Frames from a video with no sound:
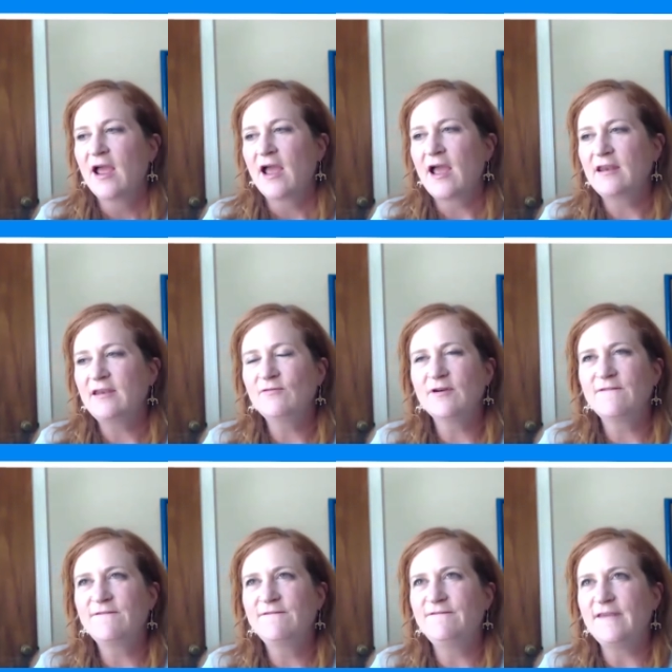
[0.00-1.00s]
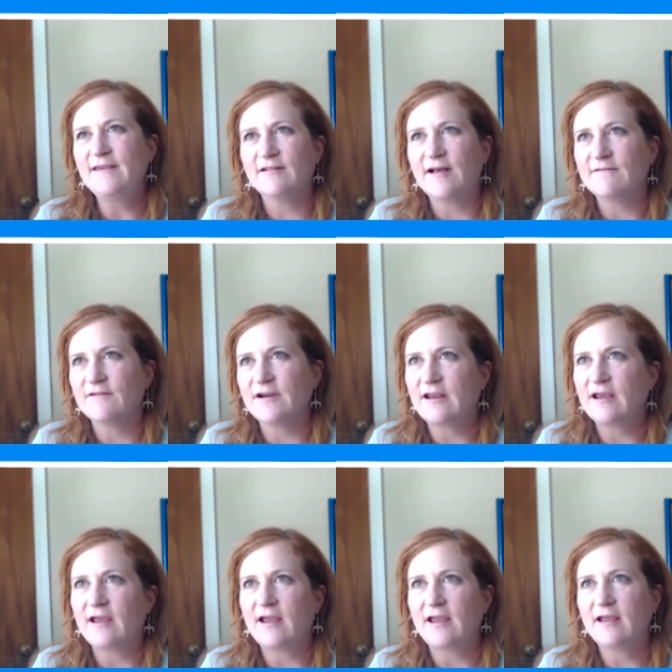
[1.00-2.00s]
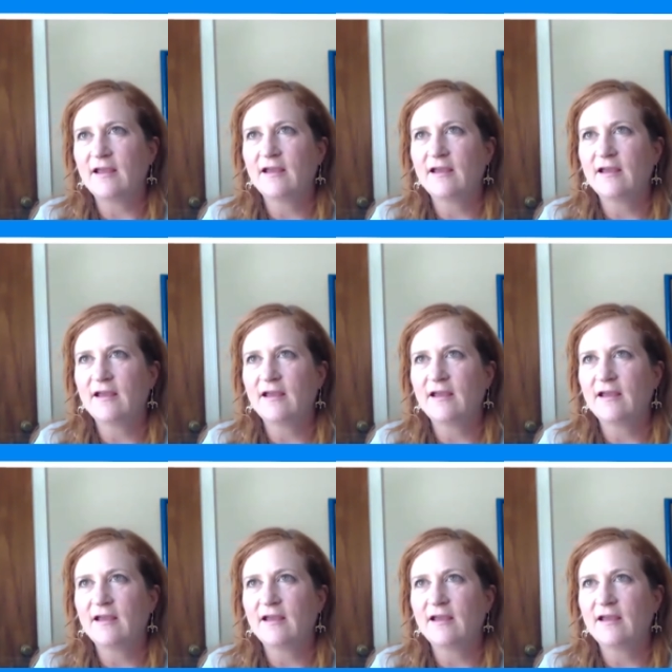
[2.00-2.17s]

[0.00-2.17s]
how do you want to feel every day?